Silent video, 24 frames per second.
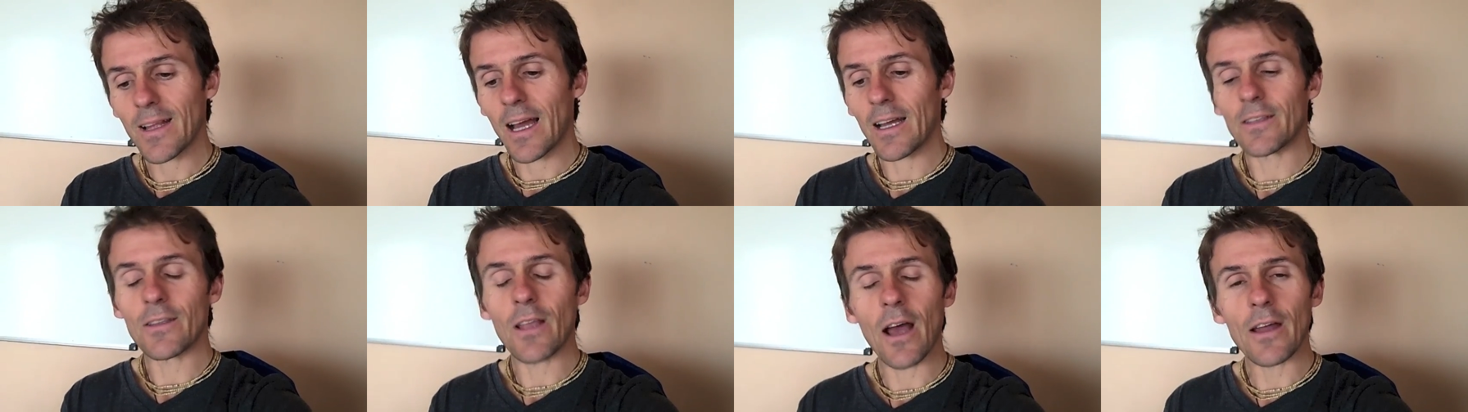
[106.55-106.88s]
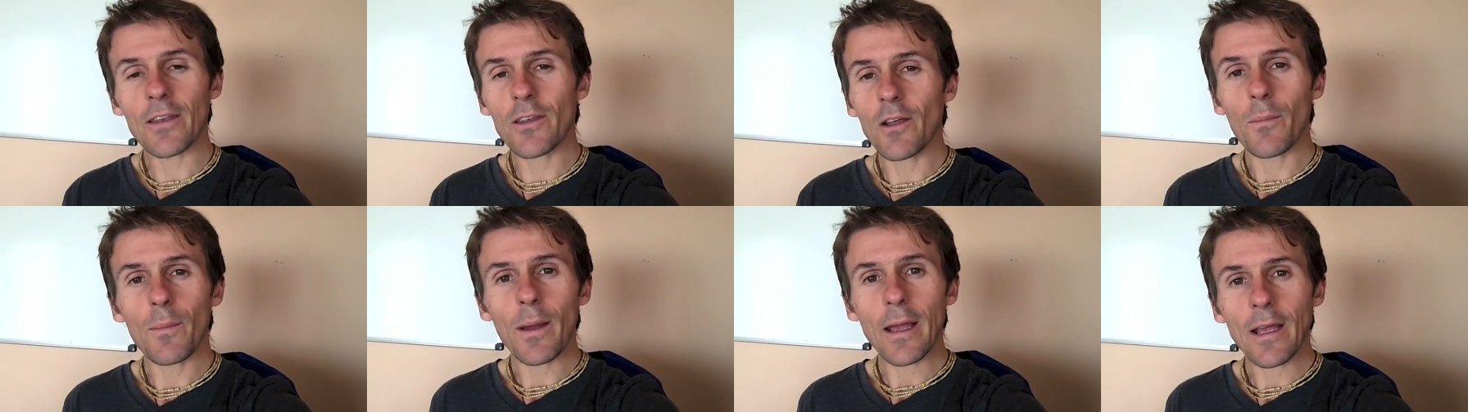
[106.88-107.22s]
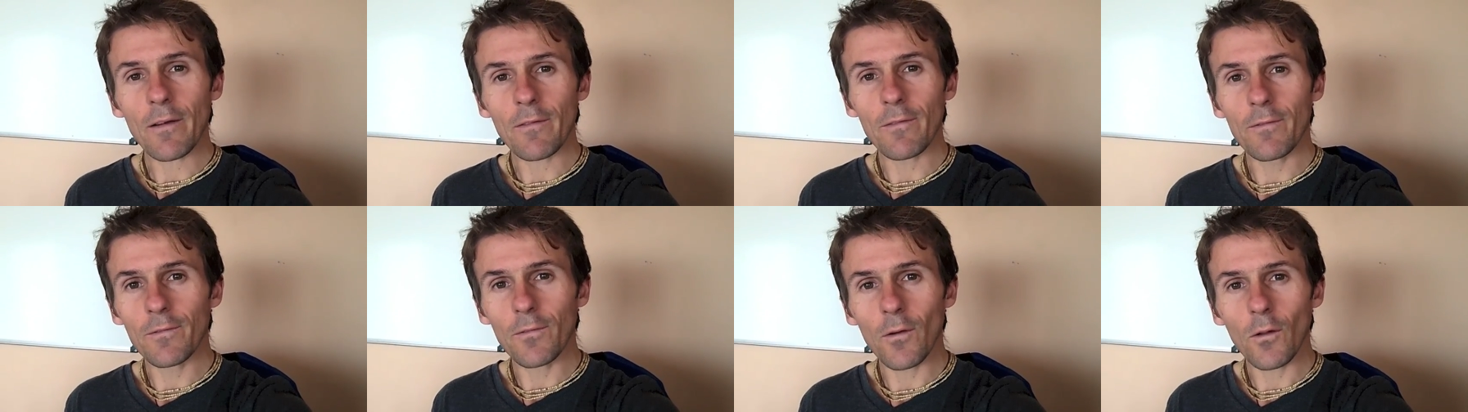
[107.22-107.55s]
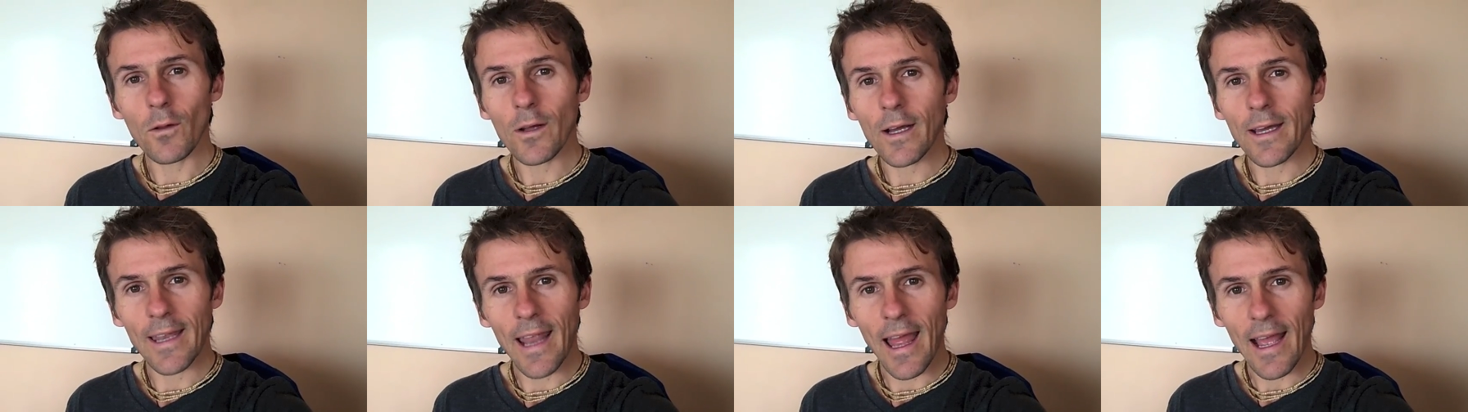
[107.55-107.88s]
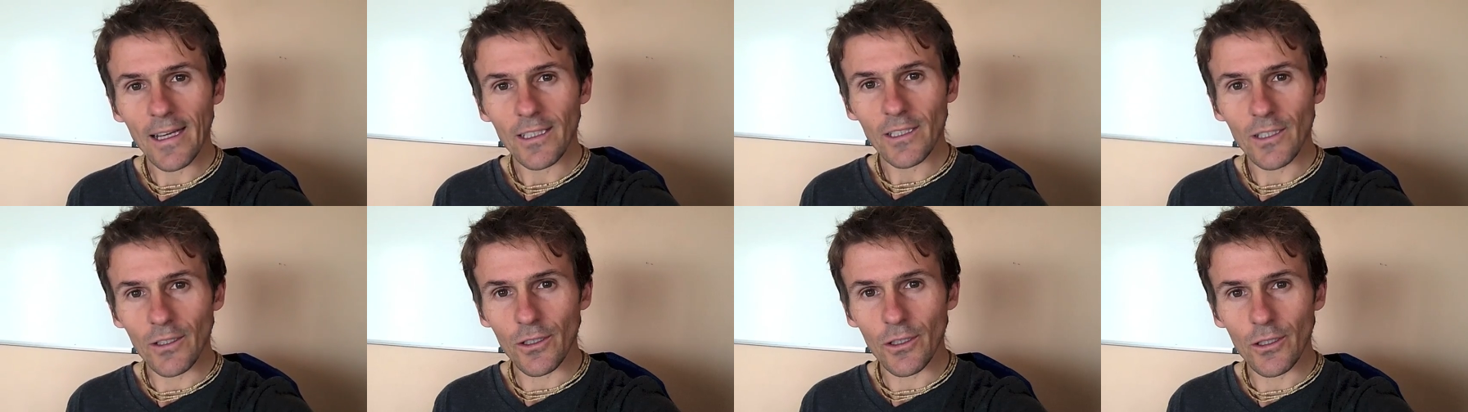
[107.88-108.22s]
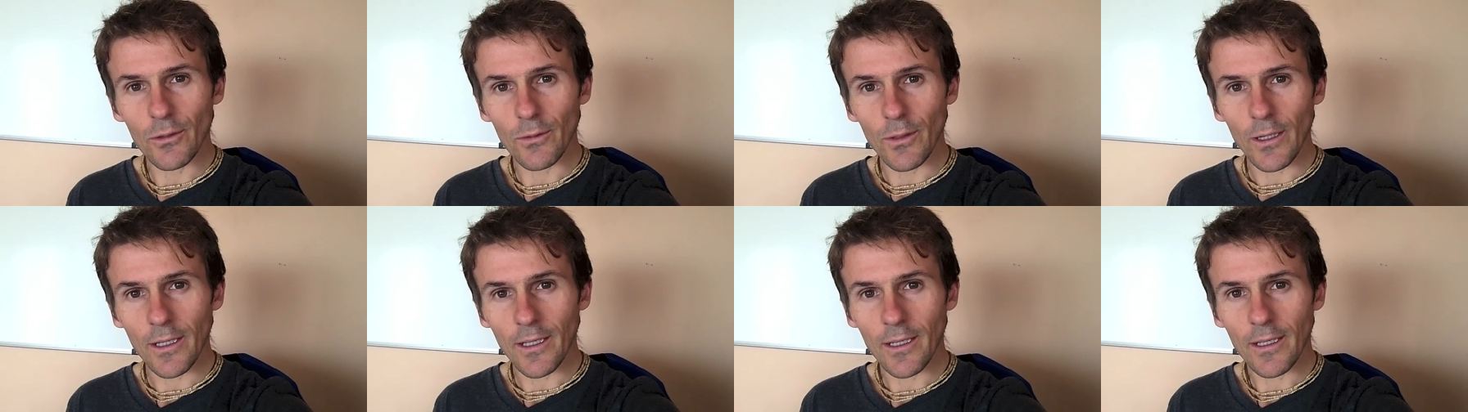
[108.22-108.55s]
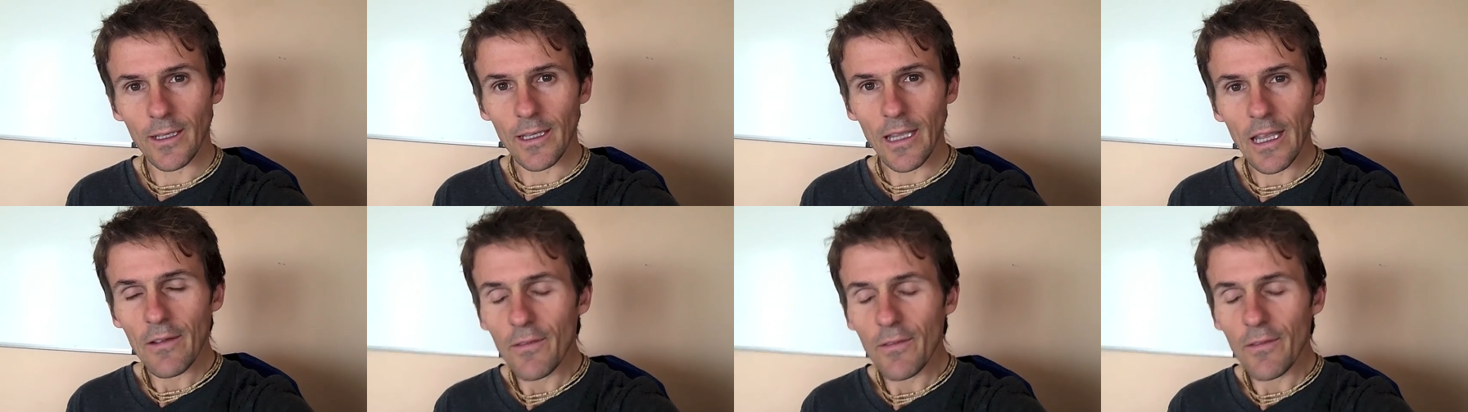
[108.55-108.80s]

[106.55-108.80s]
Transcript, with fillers: I, I, don't make a full connection to it.